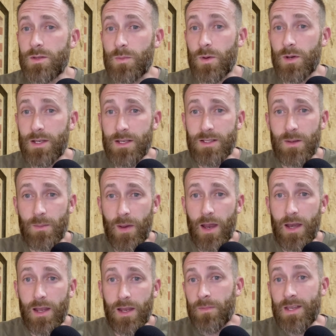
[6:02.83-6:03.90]

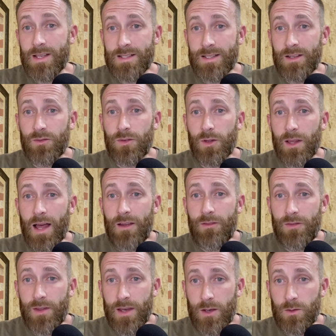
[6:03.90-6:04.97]
participating in this sinful
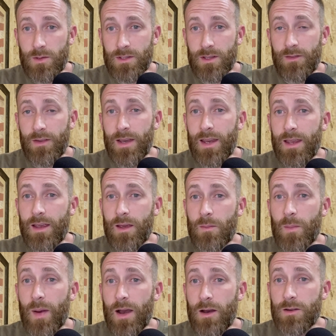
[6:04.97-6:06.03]
life that he was living. He
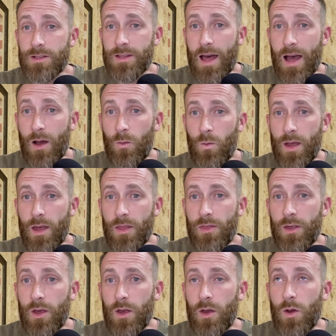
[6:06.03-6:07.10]
compares that with
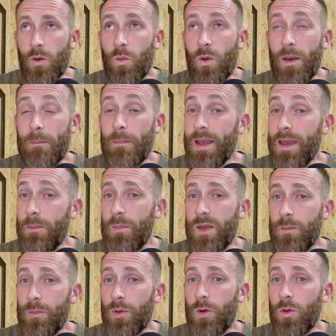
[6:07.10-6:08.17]
what many
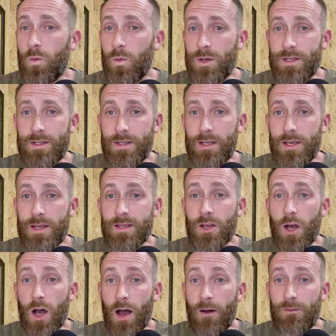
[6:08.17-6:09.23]
people would see as
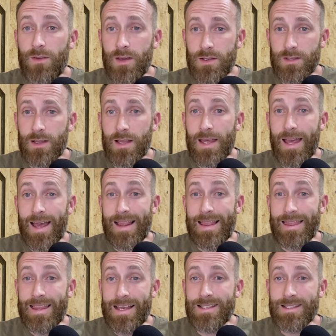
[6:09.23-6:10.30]
obviously a
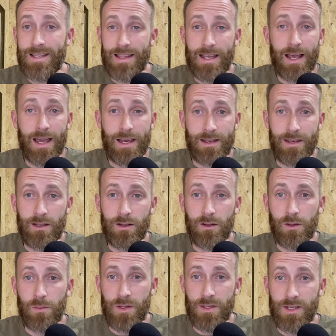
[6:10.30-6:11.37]
less than
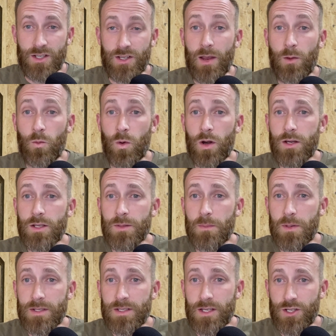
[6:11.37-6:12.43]
ideal position, a worse
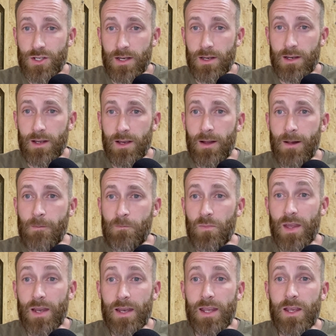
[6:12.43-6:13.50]
position
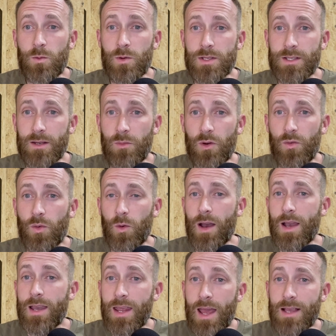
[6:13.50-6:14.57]
than he was in before.
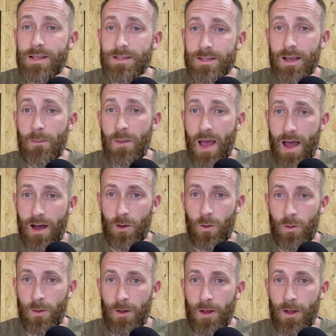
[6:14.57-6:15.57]
And yet somehow,